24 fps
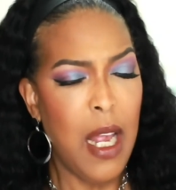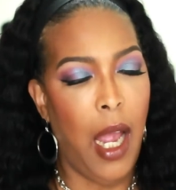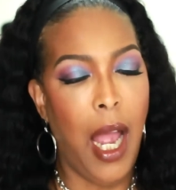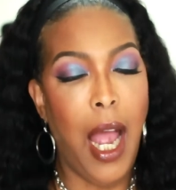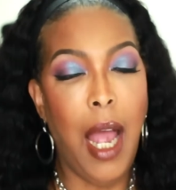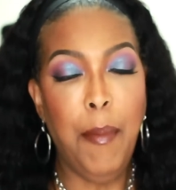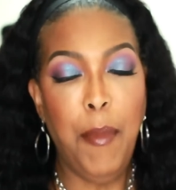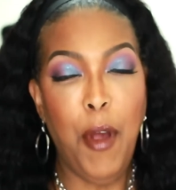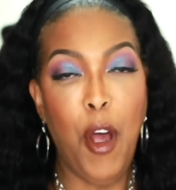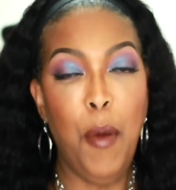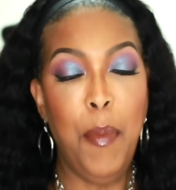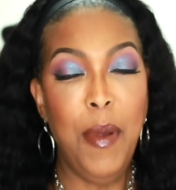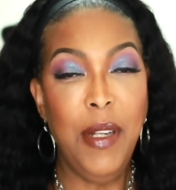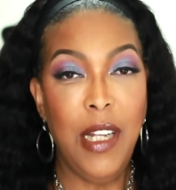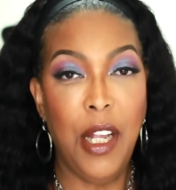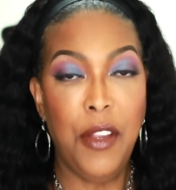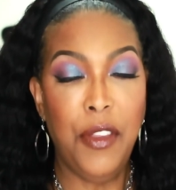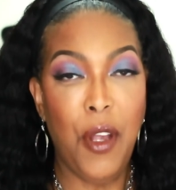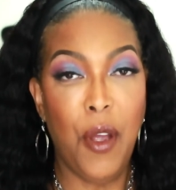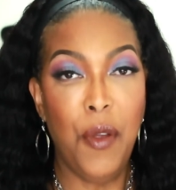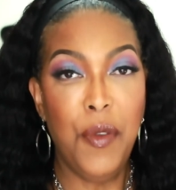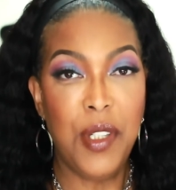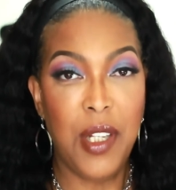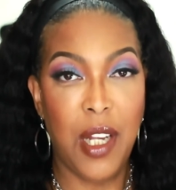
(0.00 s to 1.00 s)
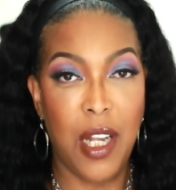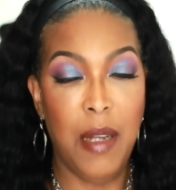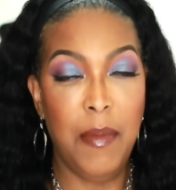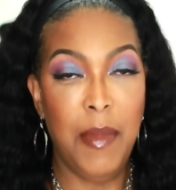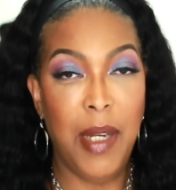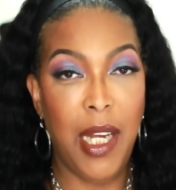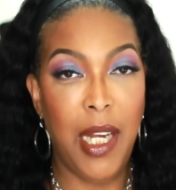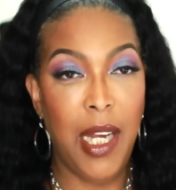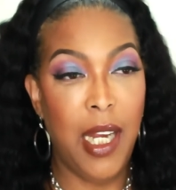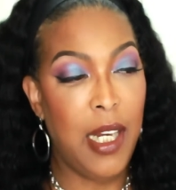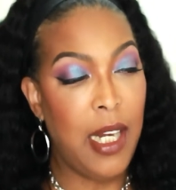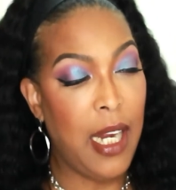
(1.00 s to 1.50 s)
I'm hoping that those come
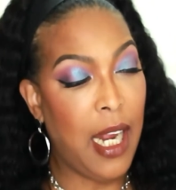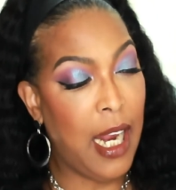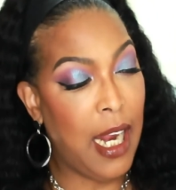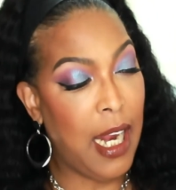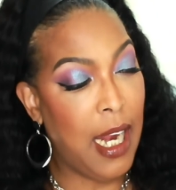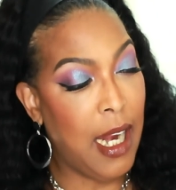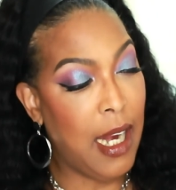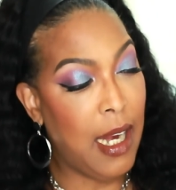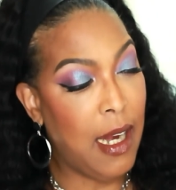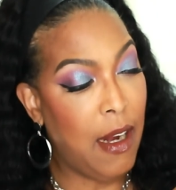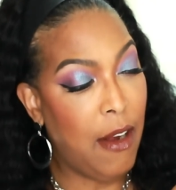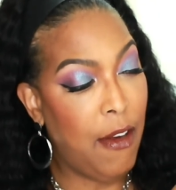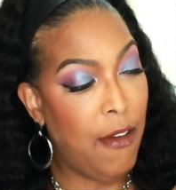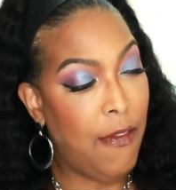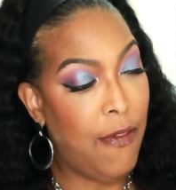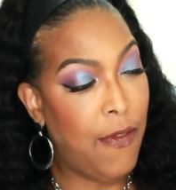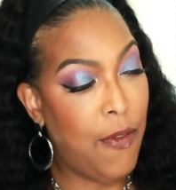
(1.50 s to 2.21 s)
in a